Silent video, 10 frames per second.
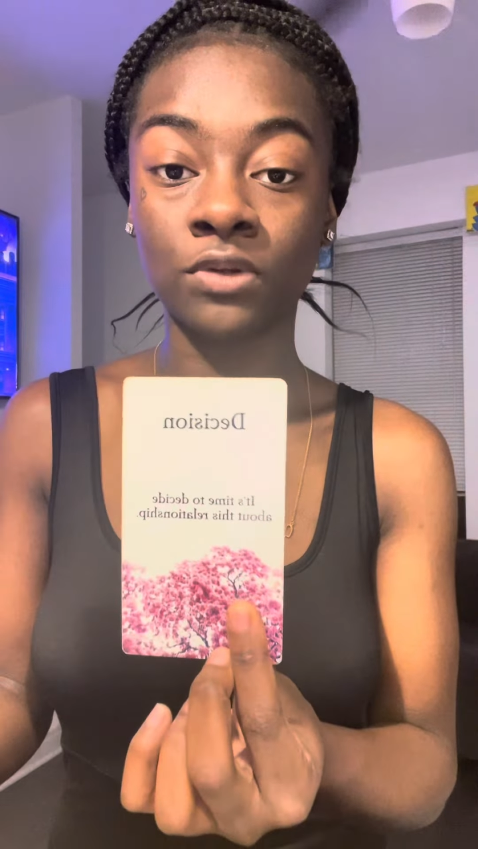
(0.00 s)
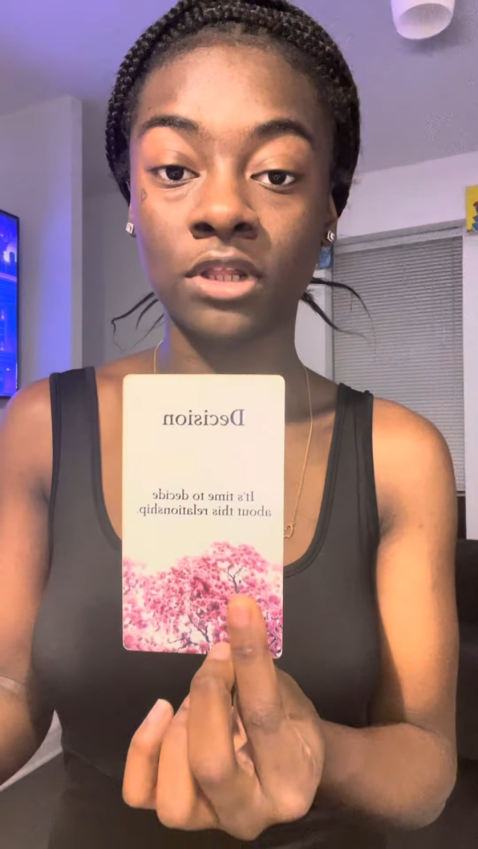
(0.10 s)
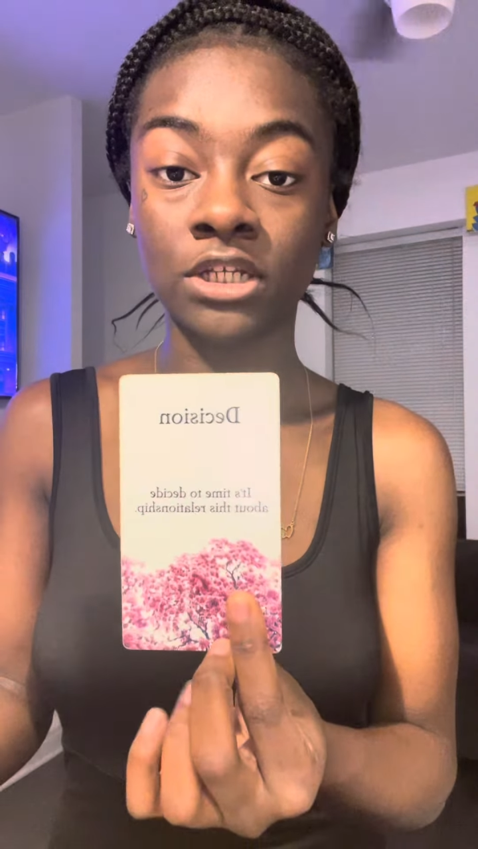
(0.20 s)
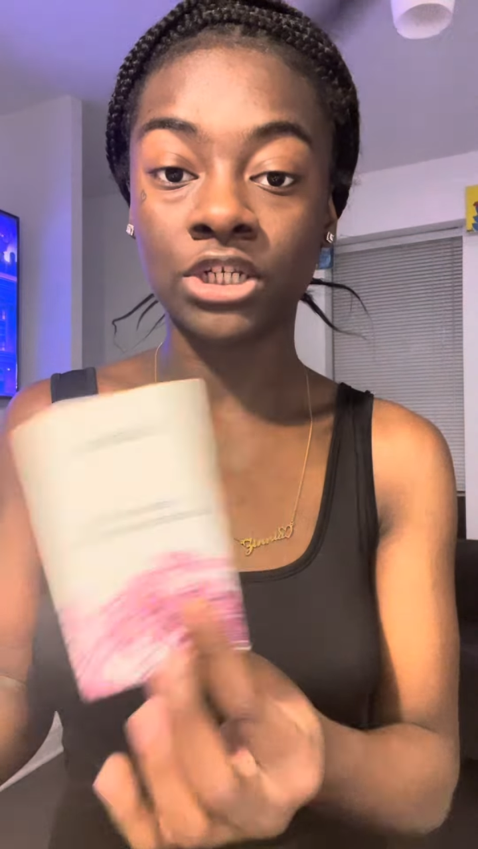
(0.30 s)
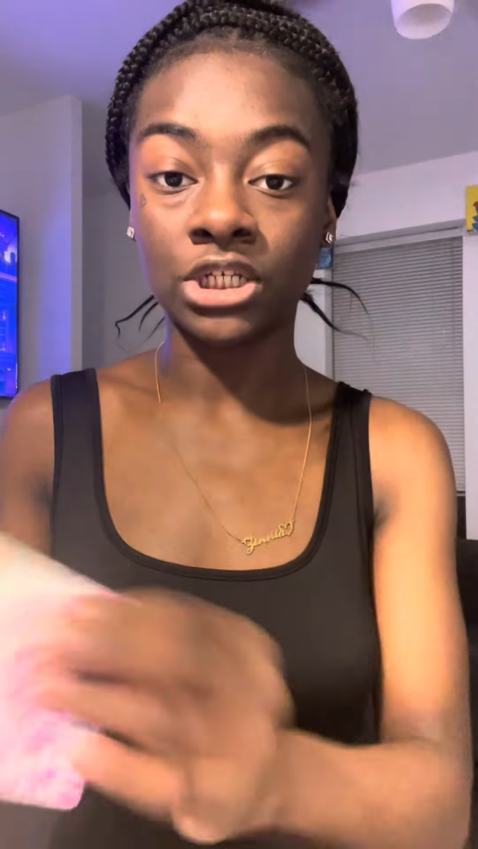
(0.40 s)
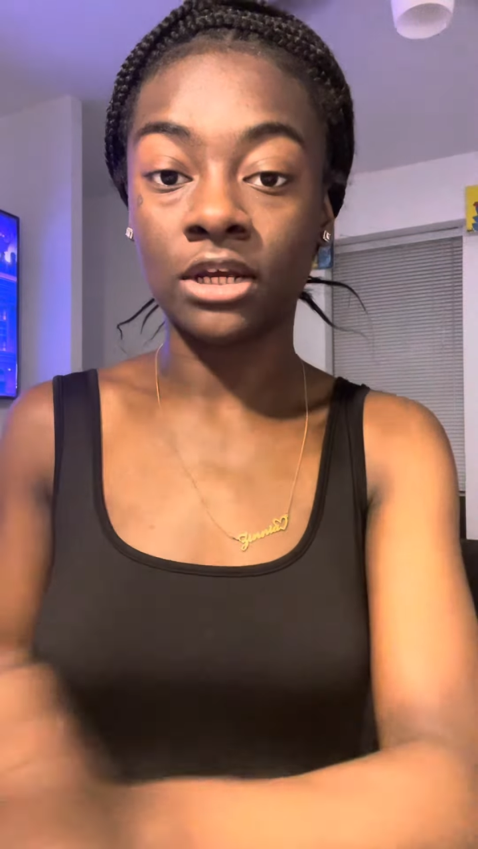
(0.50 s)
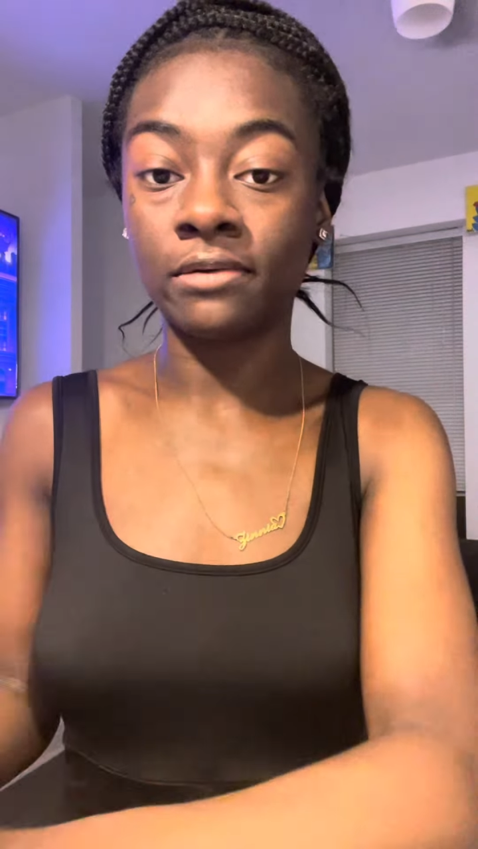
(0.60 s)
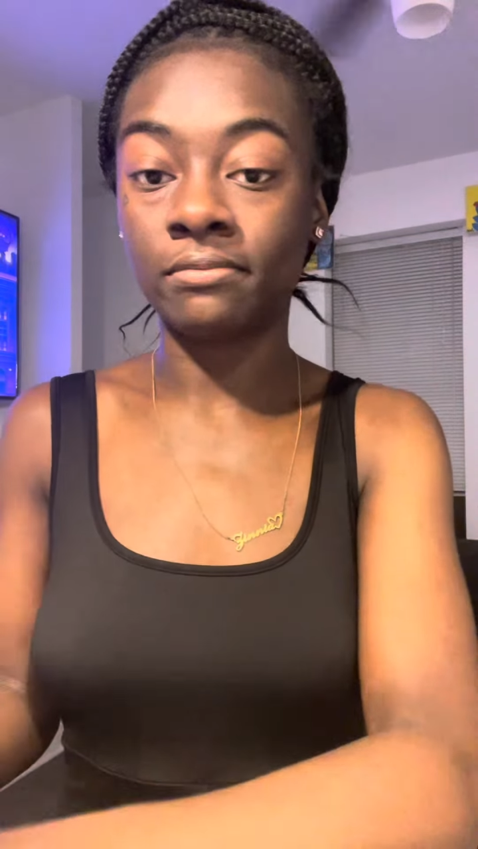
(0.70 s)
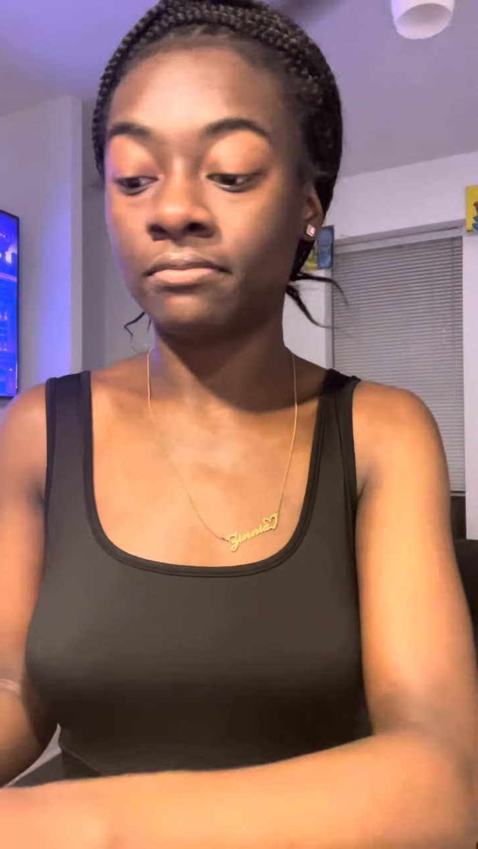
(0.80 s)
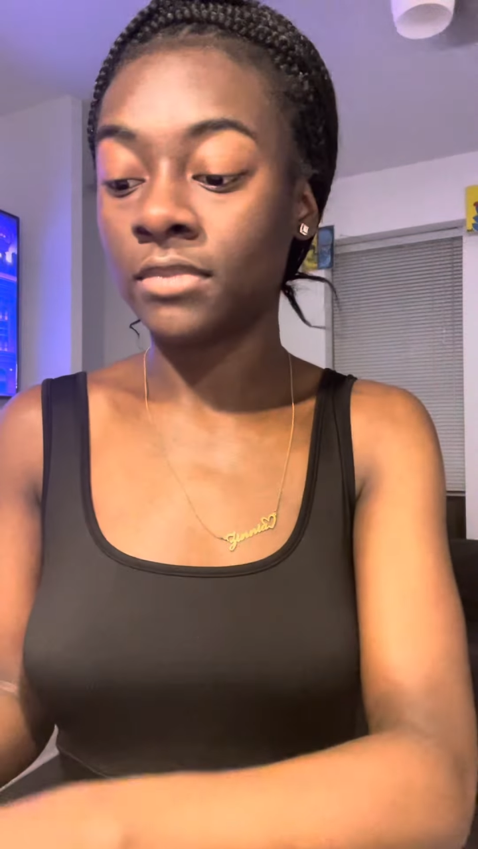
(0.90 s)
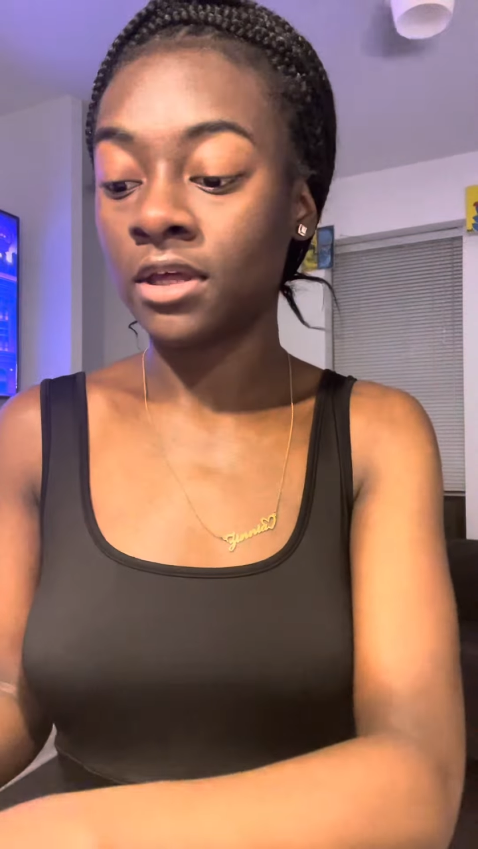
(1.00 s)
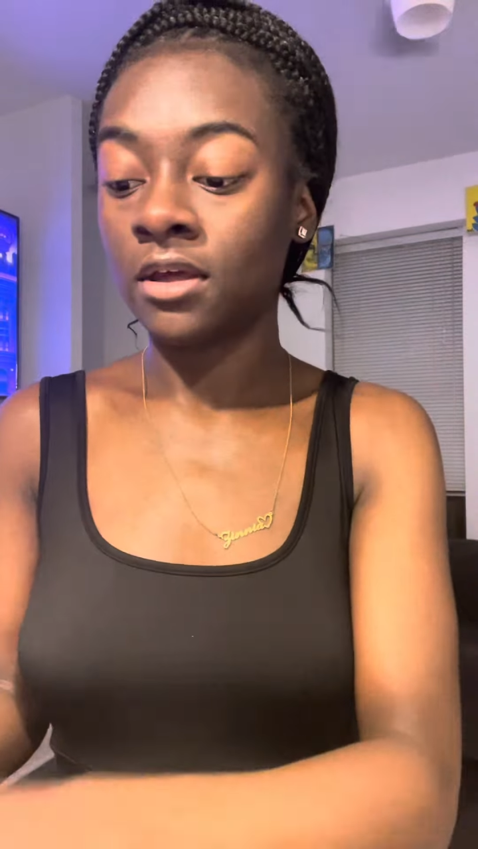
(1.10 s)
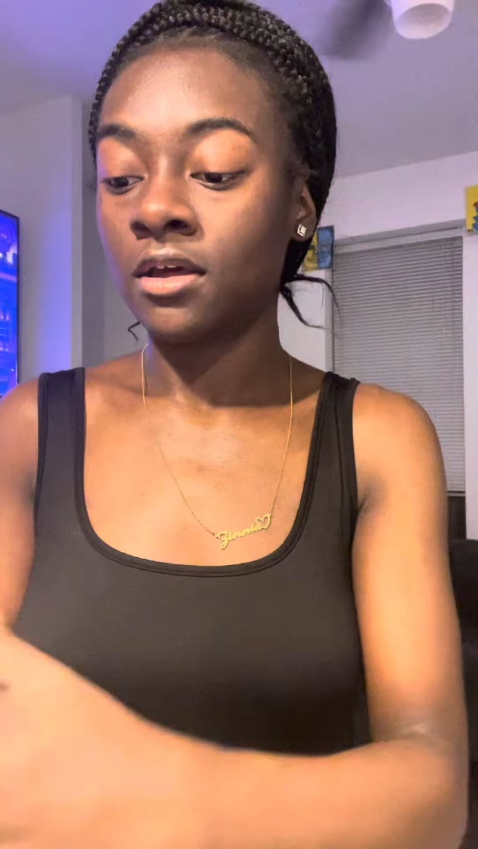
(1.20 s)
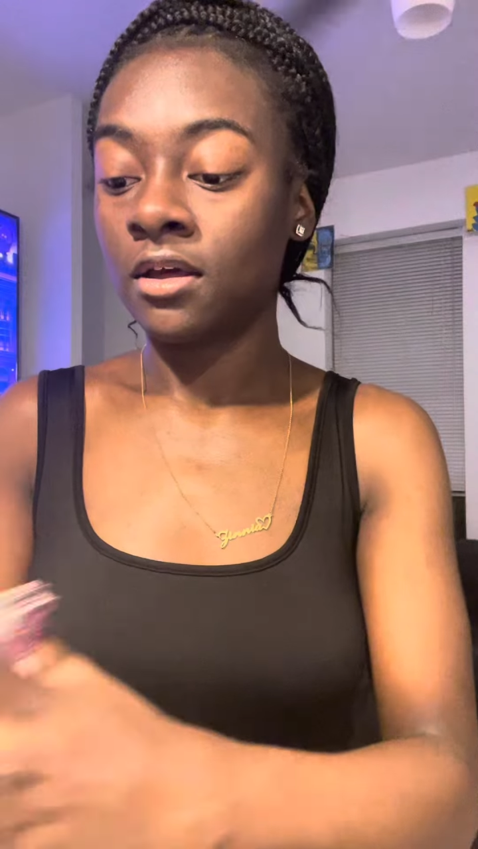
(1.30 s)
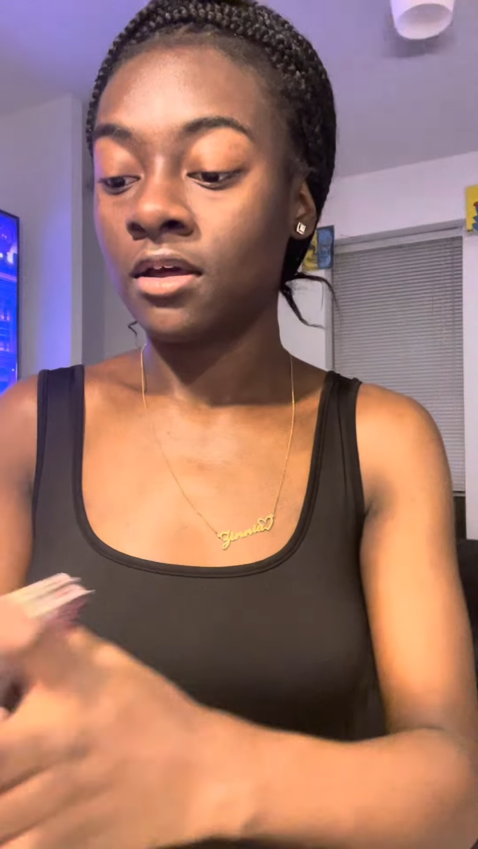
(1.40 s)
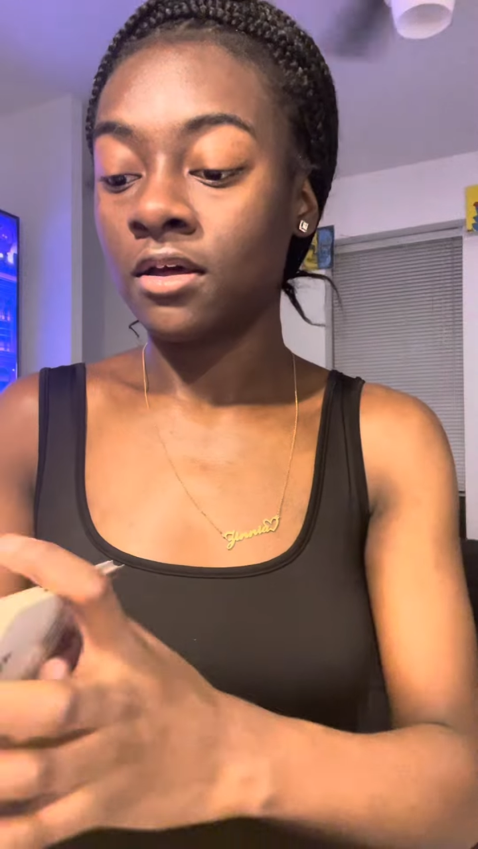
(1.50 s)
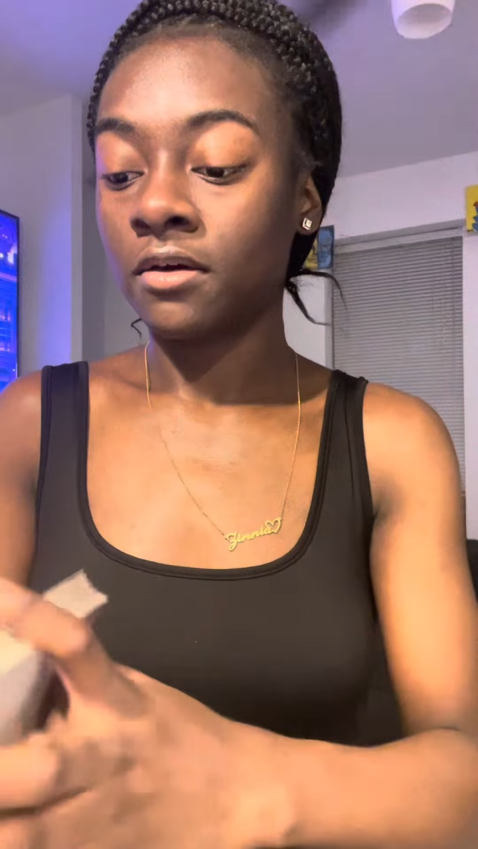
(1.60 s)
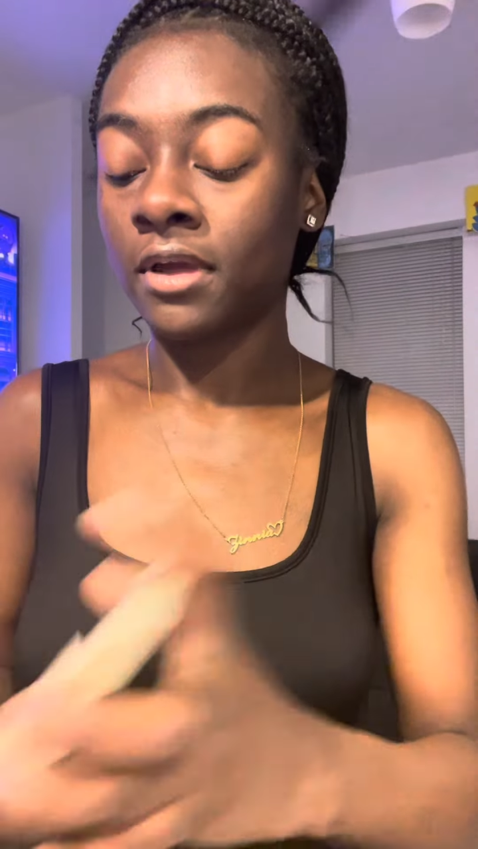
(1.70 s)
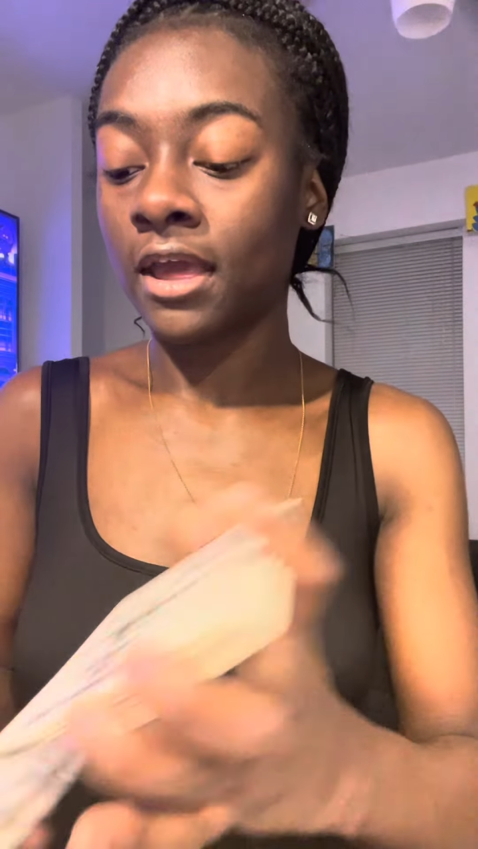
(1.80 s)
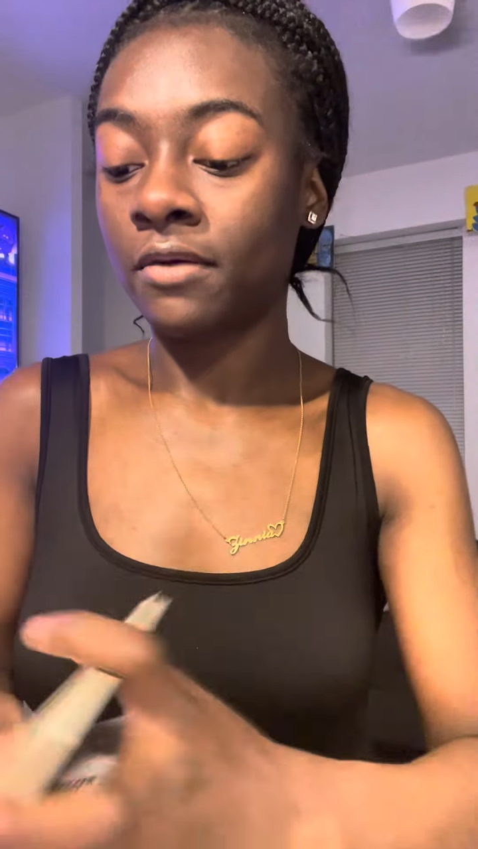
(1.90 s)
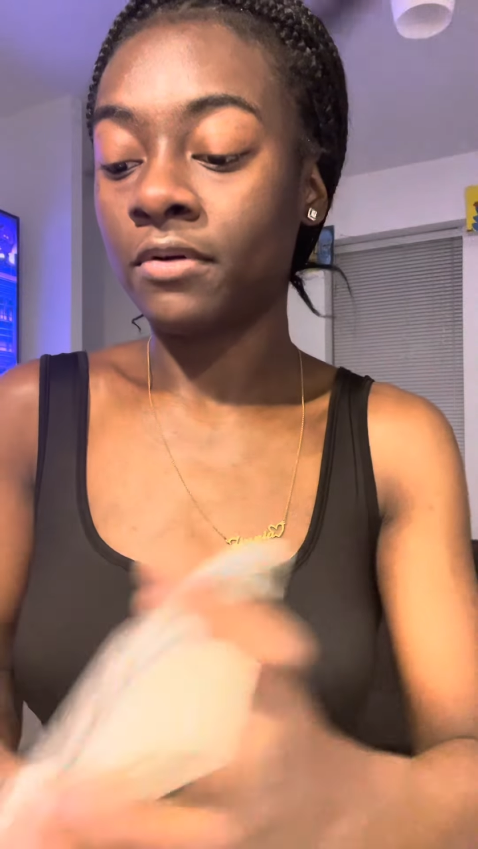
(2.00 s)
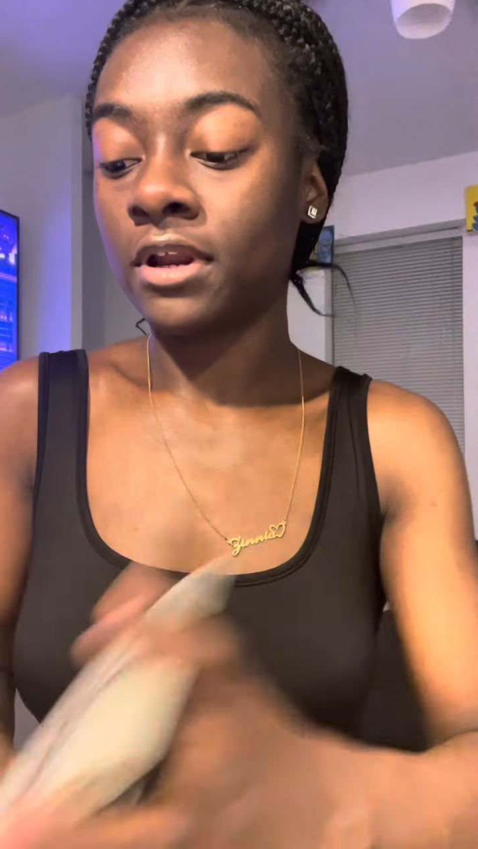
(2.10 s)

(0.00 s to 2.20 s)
relationship. Okay, what